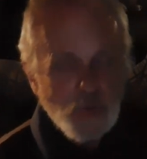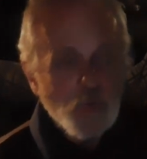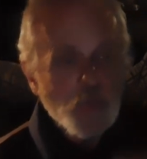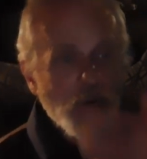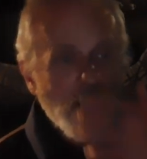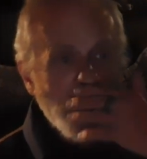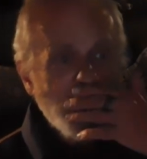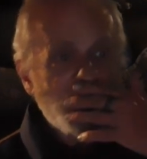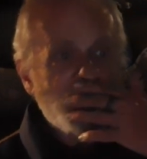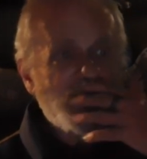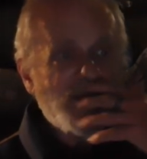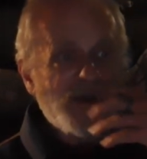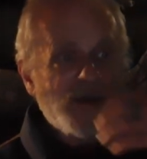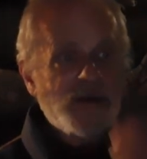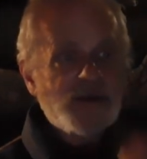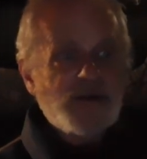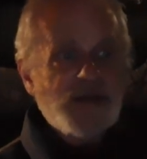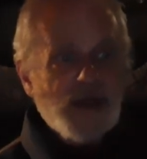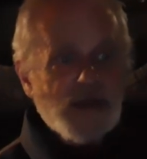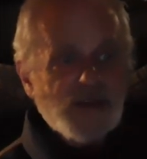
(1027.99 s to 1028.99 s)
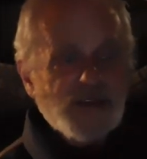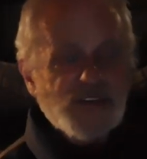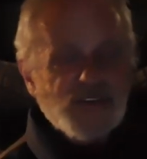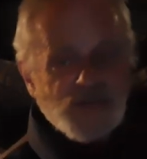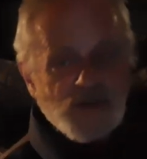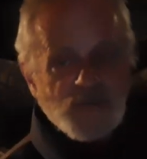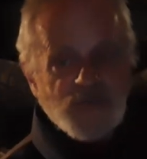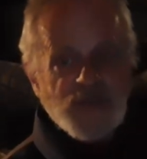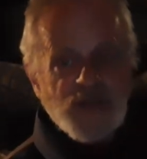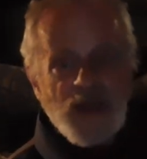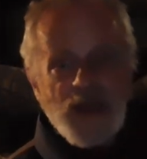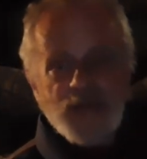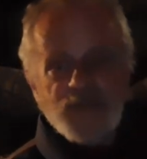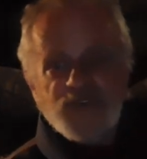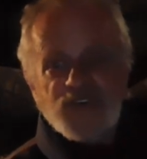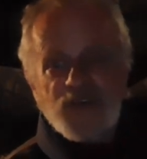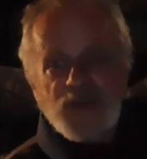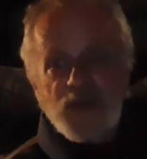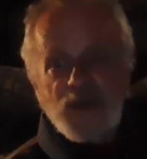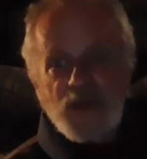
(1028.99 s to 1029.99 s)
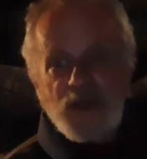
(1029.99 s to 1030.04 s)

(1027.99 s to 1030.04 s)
the wandering text sometimes